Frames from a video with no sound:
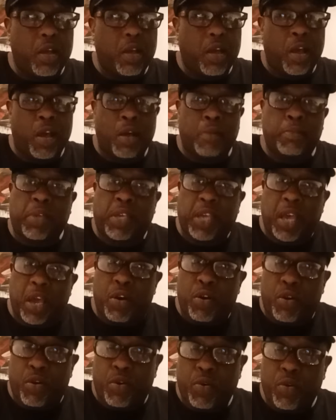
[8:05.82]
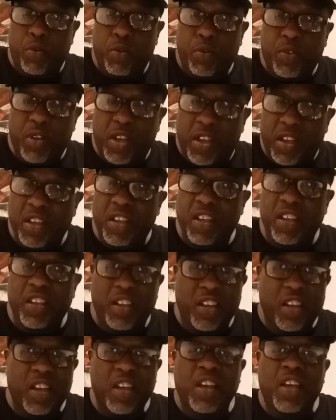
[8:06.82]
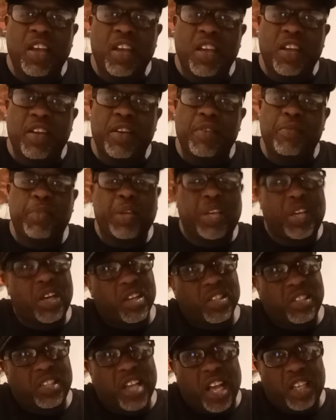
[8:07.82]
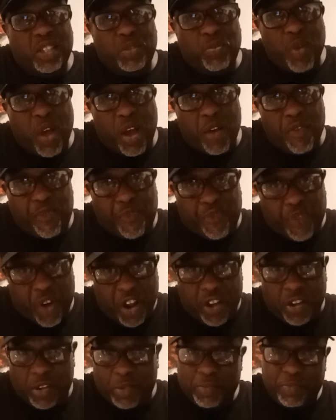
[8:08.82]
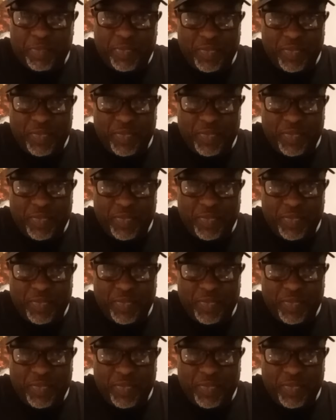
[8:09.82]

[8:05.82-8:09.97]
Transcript: I'm ghetto because that's where I'm from.